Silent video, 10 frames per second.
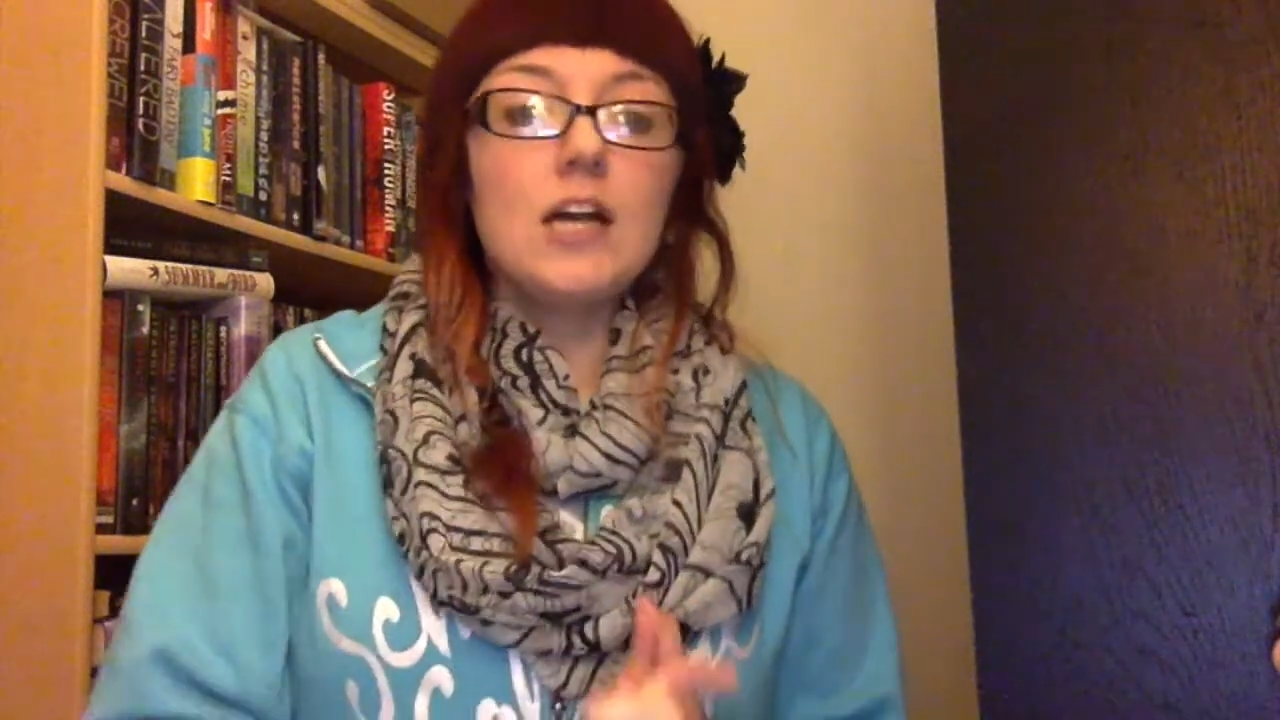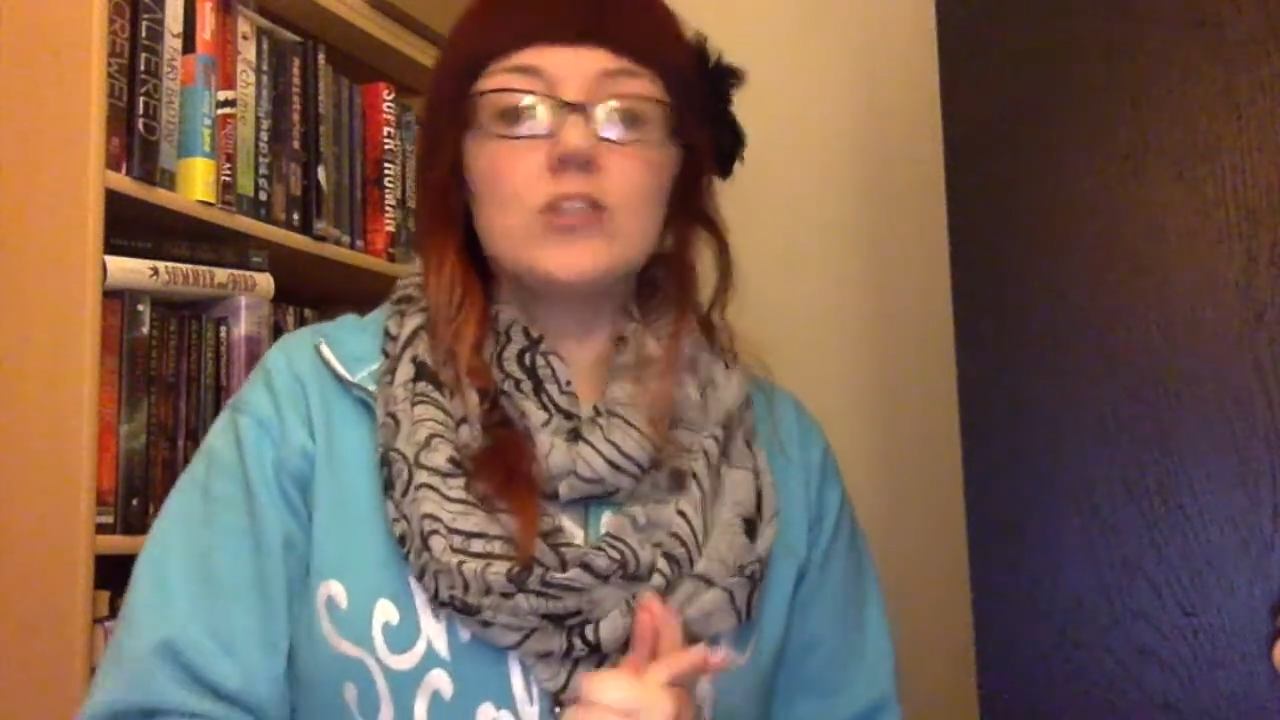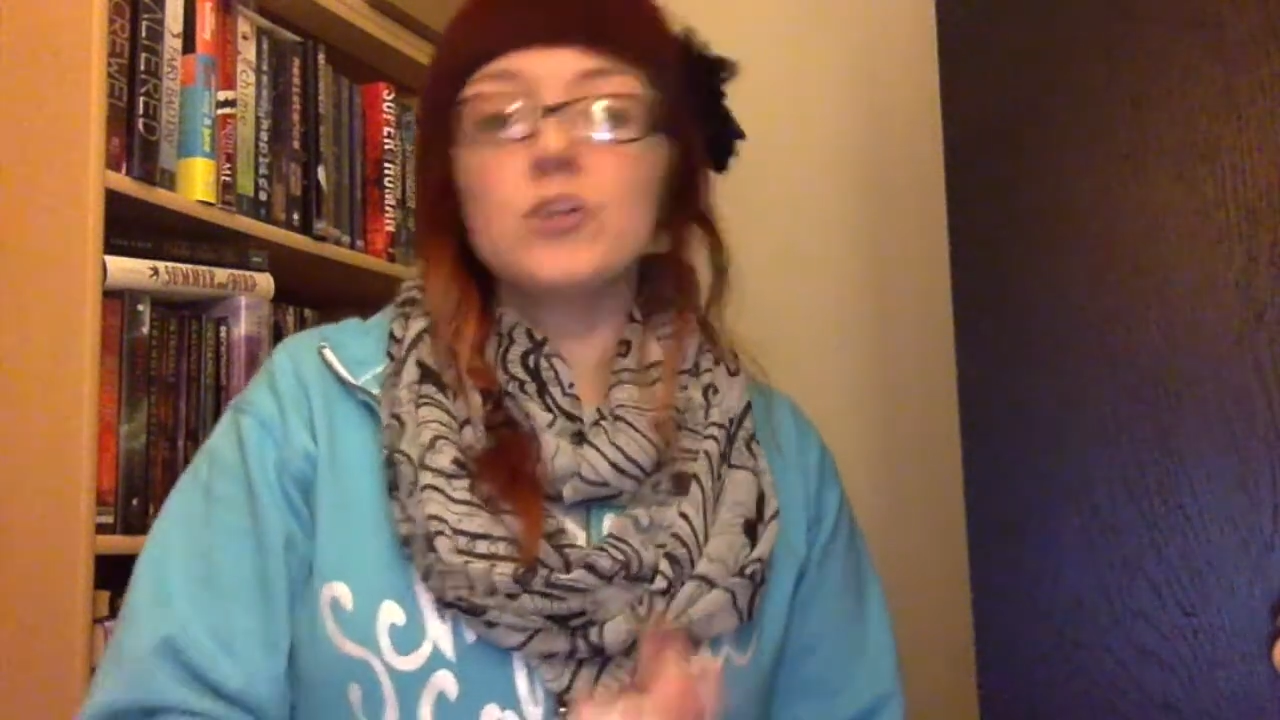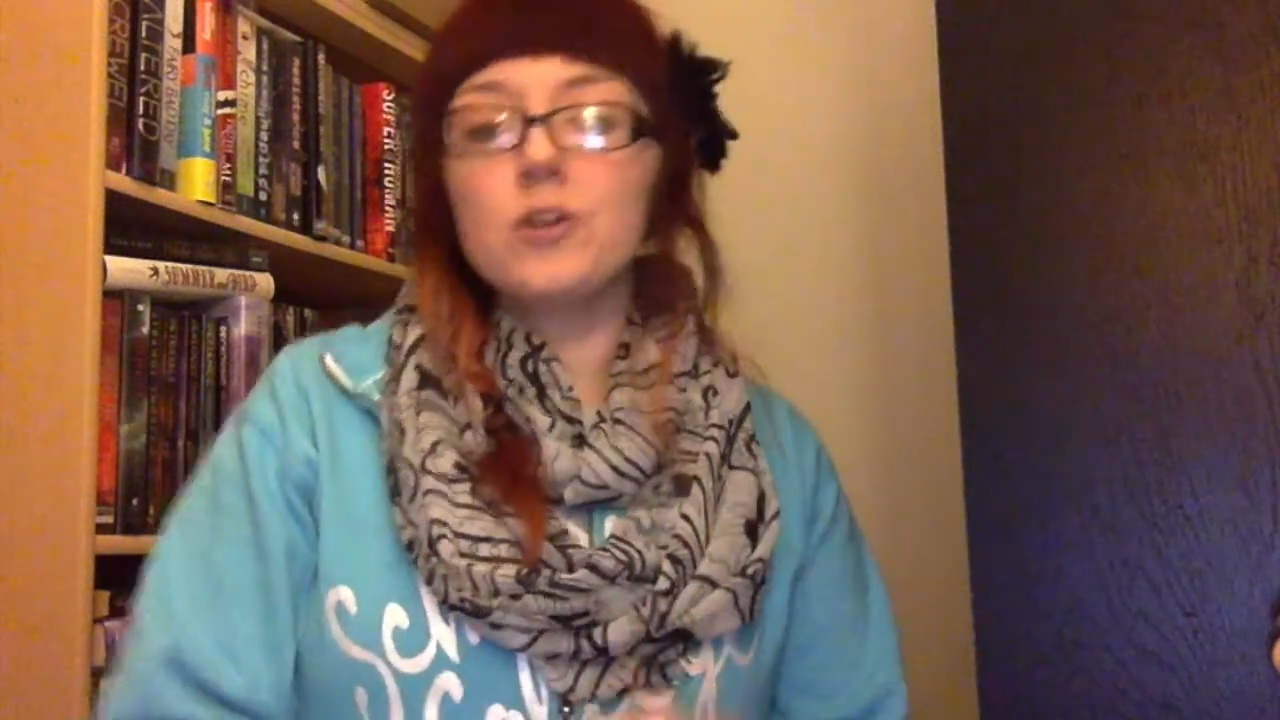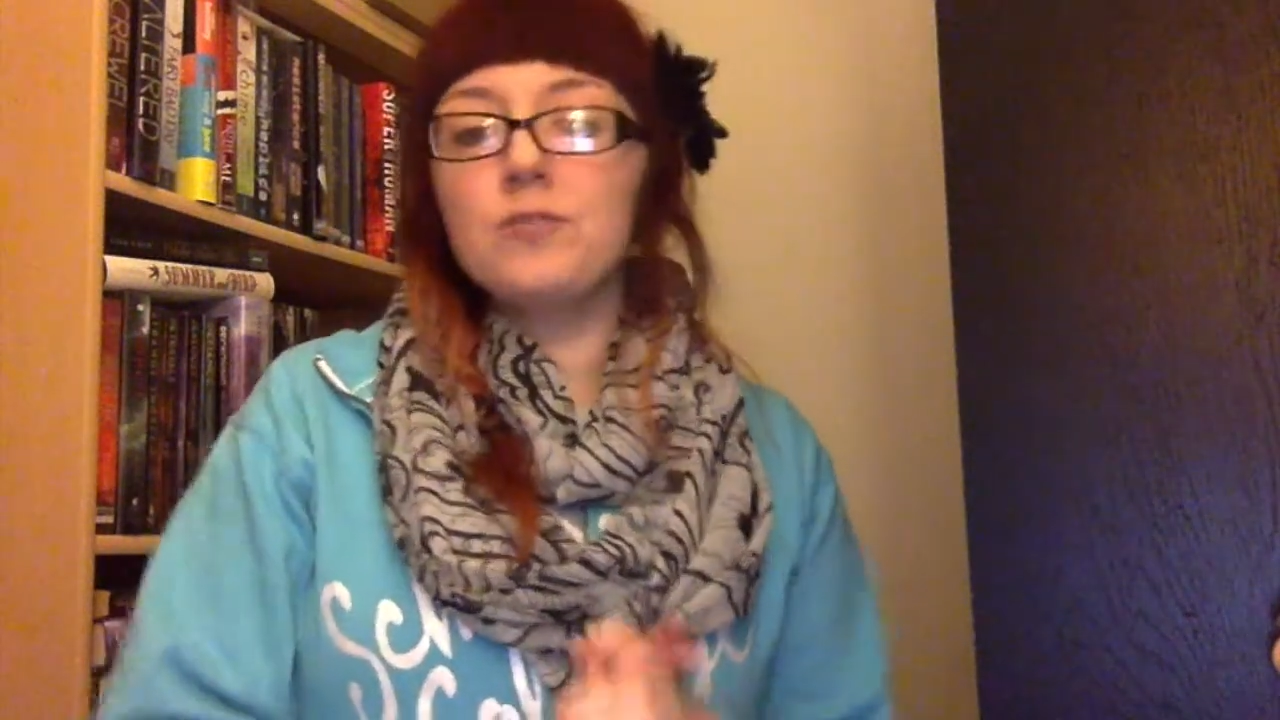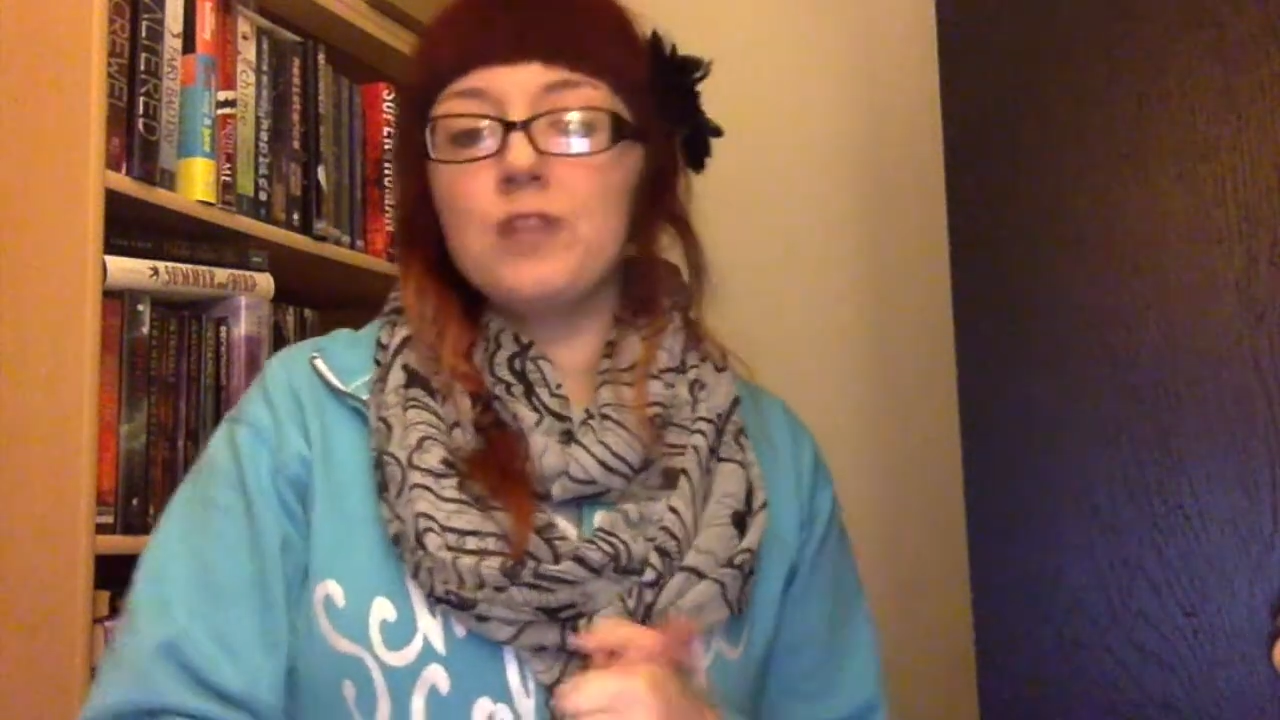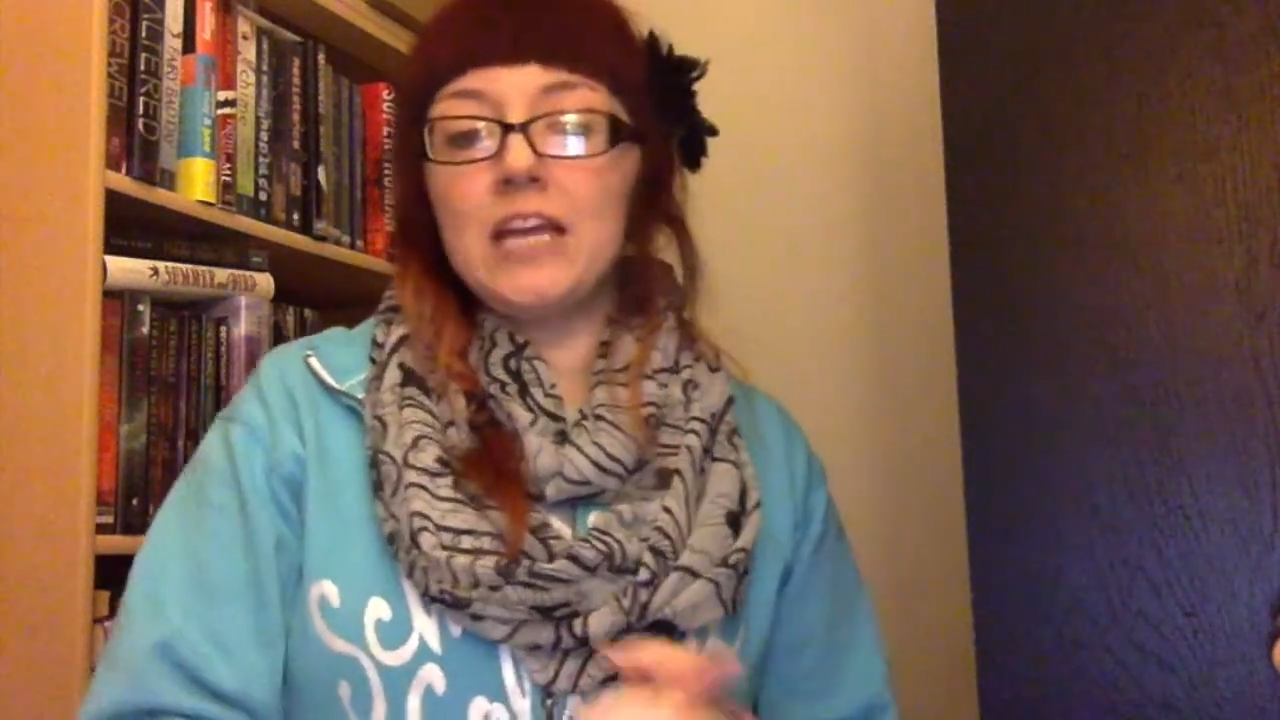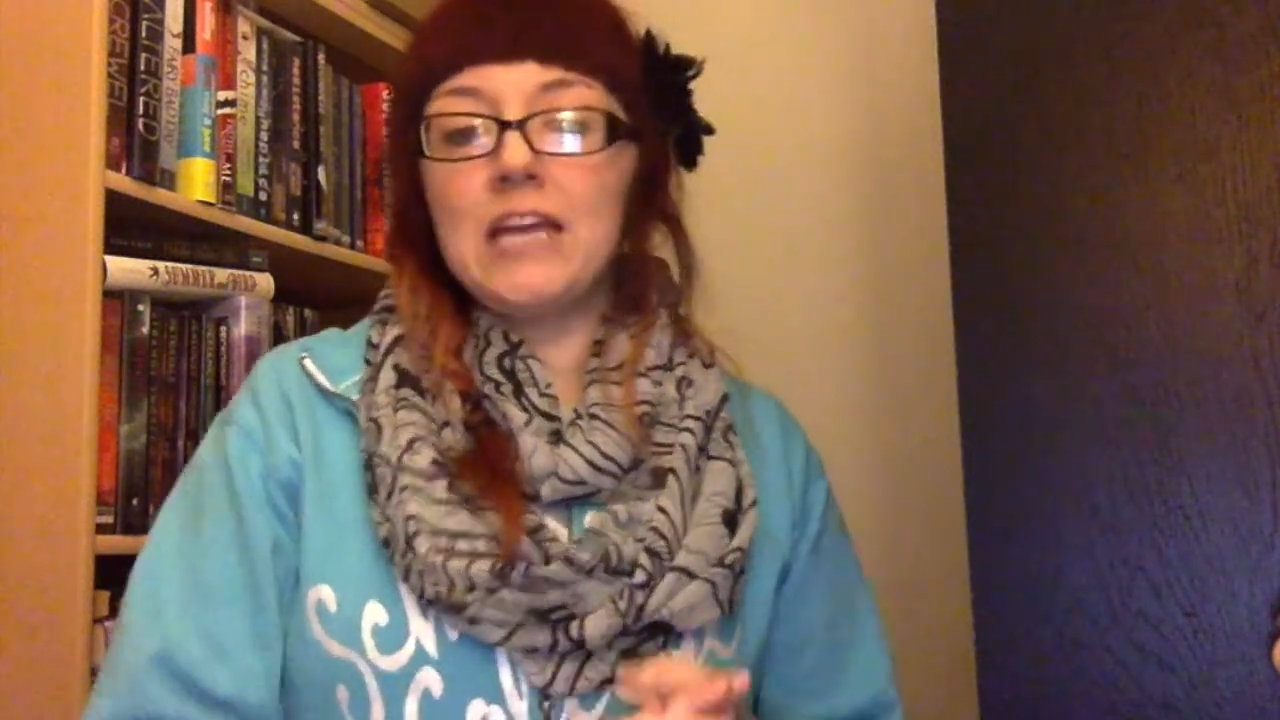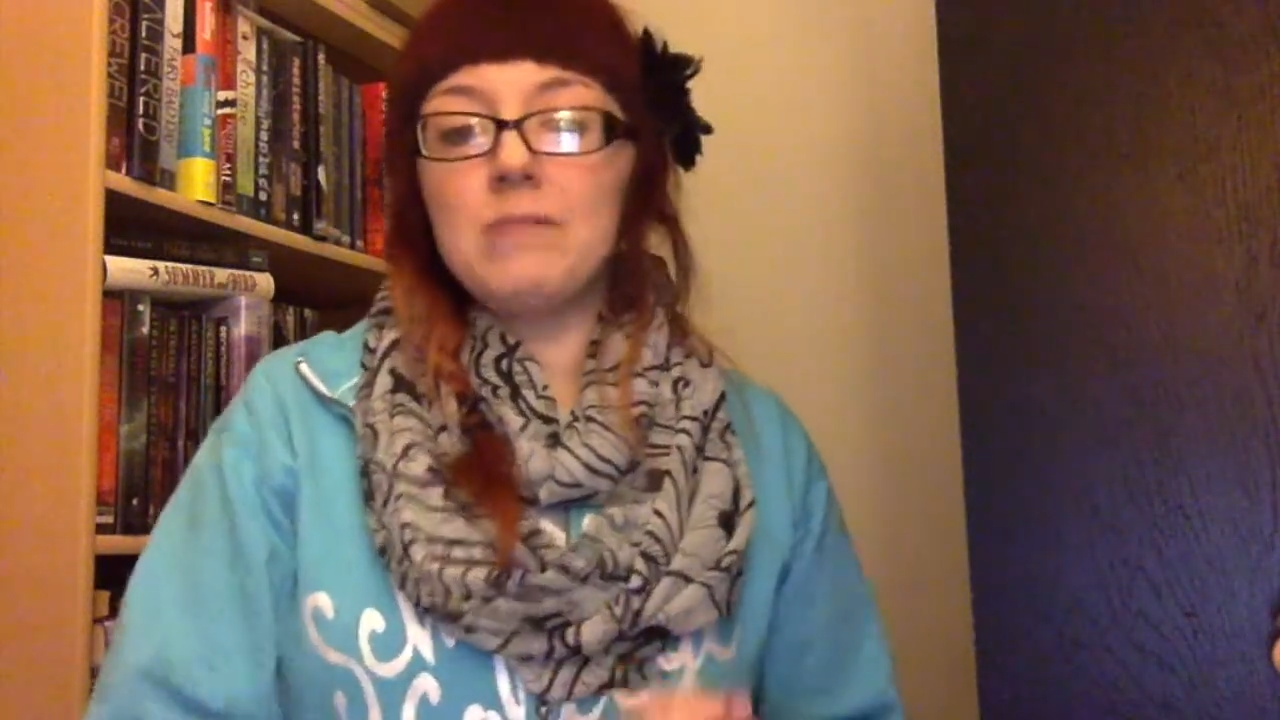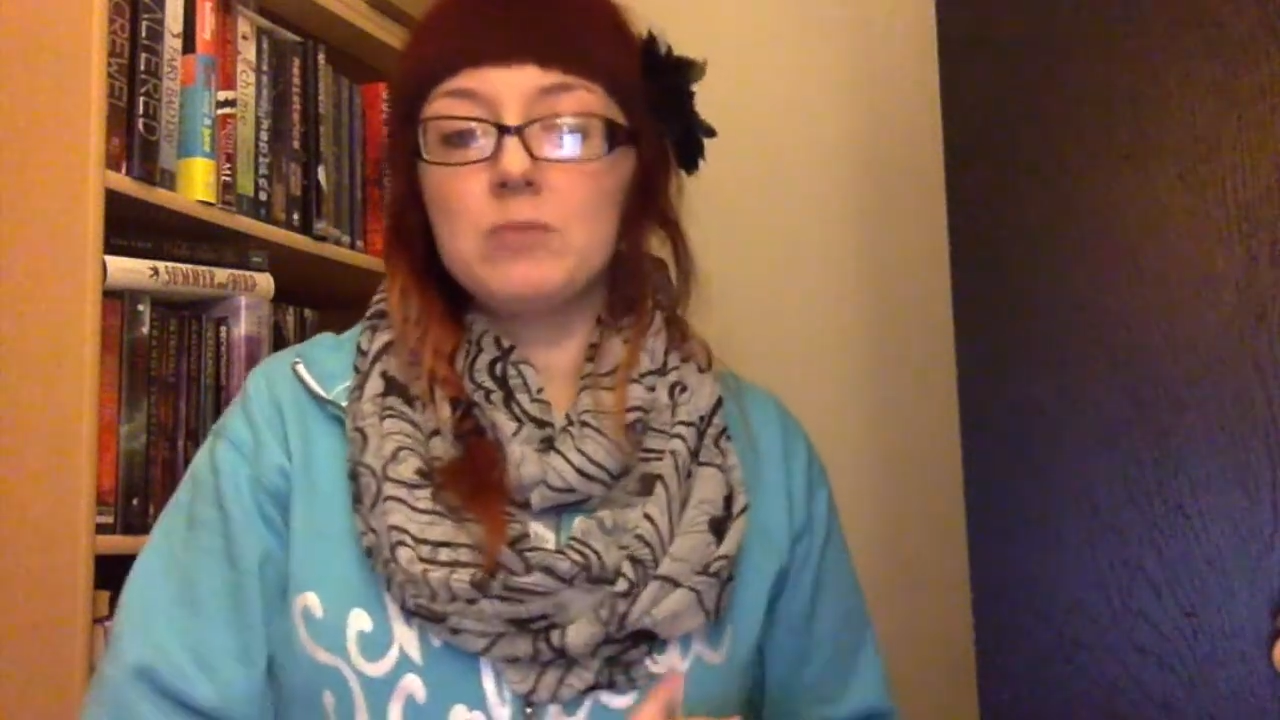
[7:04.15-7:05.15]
Eternal Flame,